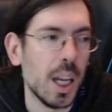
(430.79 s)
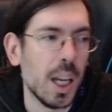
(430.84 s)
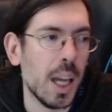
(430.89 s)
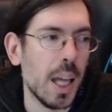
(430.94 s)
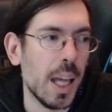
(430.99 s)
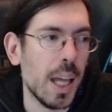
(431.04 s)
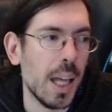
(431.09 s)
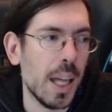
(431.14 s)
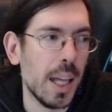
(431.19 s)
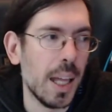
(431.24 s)

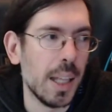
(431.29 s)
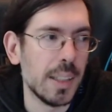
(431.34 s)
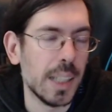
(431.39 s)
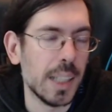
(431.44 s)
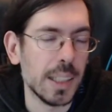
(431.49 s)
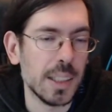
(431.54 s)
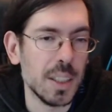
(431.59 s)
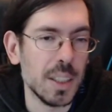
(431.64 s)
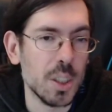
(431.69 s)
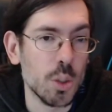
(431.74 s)

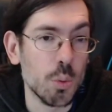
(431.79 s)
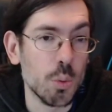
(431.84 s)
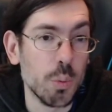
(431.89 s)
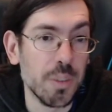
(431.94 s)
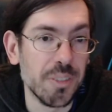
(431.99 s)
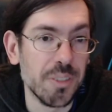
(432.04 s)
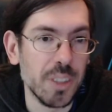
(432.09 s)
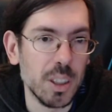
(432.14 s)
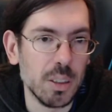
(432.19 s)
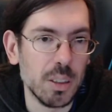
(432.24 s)
that it's
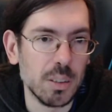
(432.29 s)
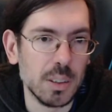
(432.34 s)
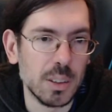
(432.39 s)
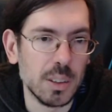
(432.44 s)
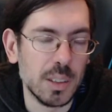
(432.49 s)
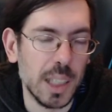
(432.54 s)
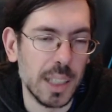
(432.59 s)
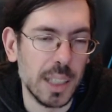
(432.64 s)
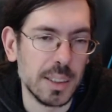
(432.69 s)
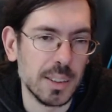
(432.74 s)
revealed
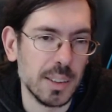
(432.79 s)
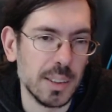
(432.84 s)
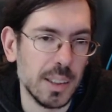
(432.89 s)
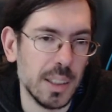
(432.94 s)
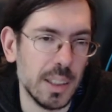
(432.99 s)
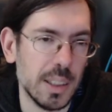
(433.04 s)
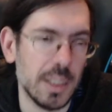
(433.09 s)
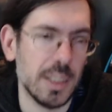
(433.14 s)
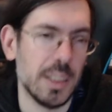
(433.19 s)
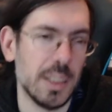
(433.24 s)
that
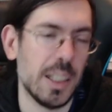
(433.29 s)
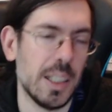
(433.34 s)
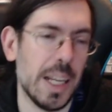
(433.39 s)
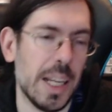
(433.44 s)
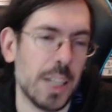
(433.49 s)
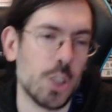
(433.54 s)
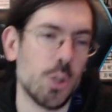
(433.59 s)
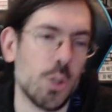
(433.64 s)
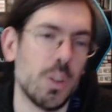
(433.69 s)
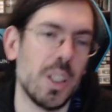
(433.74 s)
it
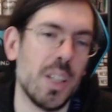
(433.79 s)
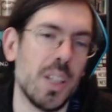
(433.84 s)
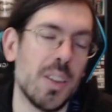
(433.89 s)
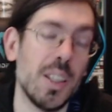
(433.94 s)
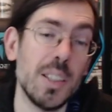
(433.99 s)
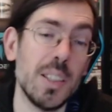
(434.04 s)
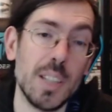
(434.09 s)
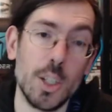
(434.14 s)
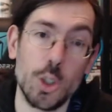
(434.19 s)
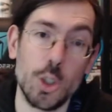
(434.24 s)
actually,
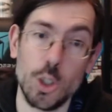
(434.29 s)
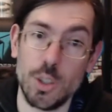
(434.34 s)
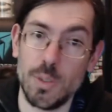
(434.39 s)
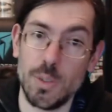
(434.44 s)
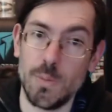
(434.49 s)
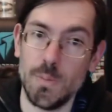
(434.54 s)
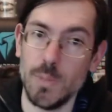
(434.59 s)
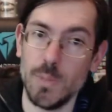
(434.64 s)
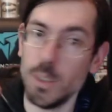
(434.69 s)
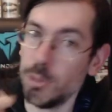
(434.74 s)
things are just
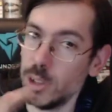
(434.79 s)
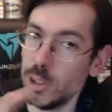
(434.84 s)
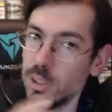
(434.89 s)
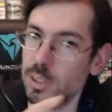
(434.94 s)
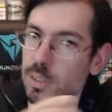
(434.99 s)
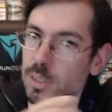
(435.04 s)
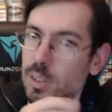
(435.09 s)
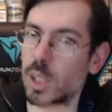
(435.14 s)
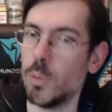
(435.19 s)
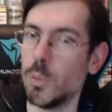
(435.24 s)

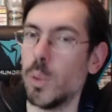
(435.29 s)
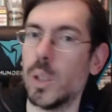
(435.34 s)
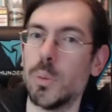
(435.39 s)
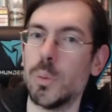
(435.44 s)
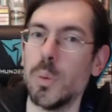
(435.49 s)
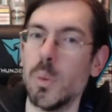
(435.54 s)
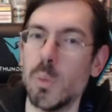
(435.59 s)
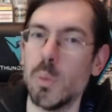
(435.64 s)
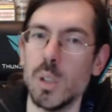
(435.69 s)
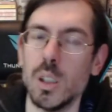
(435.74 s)
different than what
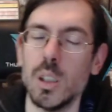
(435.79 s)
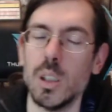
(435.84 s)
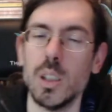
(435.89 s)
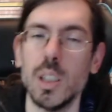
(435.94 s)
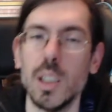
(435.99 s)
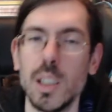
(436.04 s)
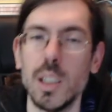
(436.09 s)
we were